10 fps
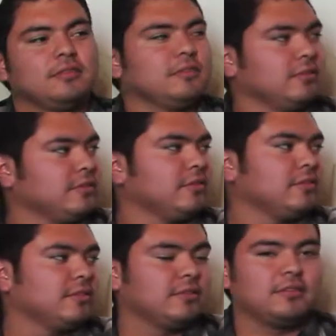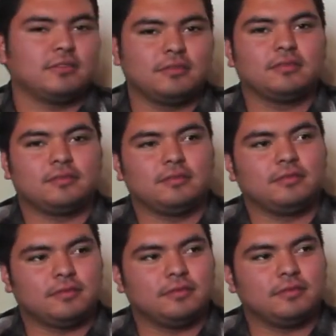
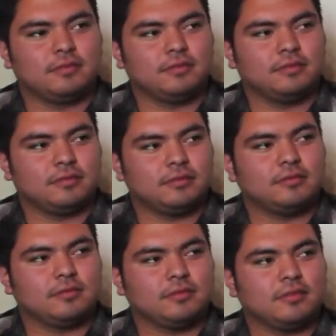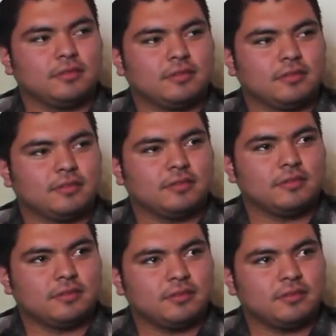No words are spoken by the person on screen.